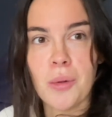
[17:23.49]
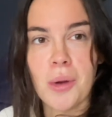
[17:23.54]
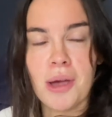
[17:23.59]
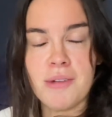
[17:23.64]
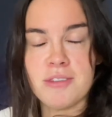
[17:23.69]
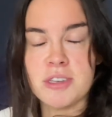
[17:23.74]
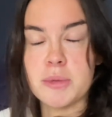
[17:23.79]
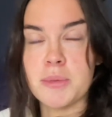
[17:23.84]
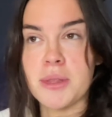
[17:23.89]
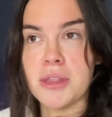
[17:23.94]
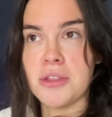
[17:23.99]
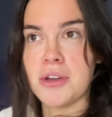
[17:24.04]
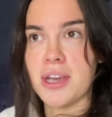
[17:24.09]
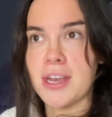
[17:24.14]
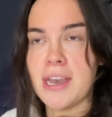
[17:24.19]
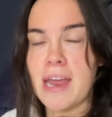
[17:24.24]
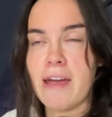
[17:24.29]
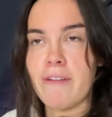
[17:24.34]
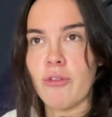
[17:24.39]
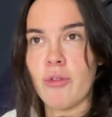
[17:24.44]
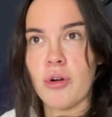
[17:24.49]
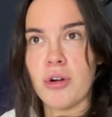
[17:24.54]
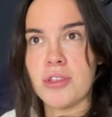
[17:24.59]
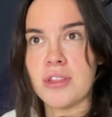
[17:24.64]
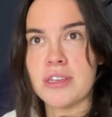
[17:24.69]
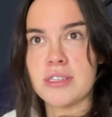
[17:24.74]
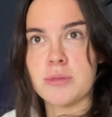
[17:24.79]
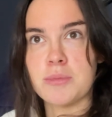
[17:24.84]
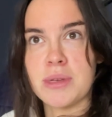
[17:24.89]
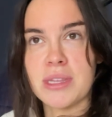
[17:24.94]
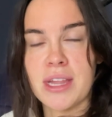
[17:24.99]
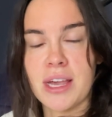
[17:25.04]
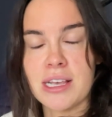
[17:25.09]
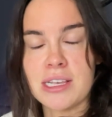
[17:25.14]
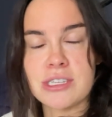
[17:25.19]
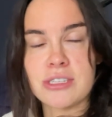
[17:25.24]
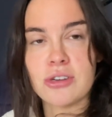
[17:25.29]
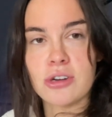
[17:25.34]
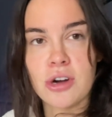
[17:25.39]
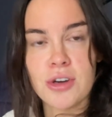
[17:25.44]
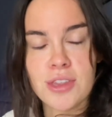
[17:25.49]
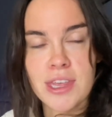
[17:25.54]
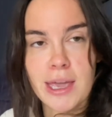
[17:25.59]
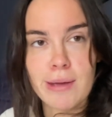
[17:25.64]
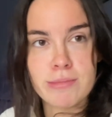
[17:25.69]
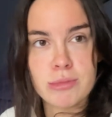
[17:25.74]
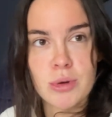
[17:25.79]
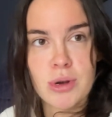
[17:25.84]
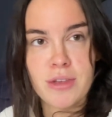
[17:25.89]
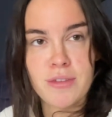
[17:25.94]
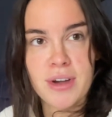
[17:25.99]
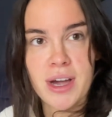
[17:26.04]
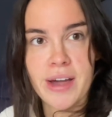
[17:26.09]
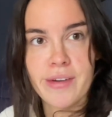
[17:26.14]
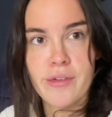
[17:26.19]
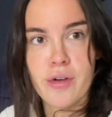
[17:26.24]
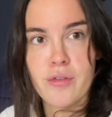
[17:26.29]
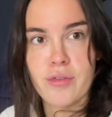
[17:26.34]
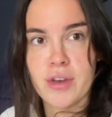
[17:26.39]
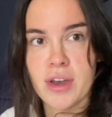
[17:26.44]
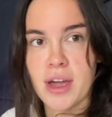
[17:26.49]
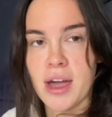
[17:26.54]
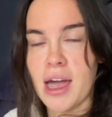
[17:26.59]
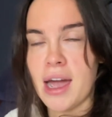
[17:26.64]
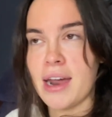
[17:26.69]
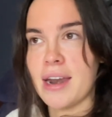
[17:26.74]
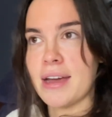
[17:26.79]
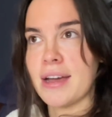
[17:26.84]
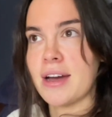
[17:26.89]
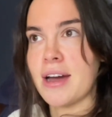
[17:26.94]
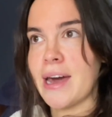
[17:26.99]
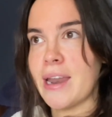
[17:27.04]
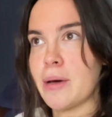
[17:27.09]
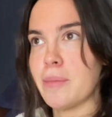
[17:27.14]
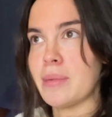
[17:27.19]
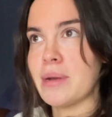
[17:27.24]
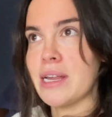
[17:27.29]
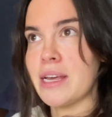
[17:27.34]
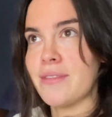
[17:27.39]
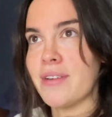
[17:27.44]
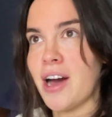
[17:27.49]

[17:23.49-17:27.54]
I've just been looking at everyone that's been like stuck on the M25 overnight and I cannot believe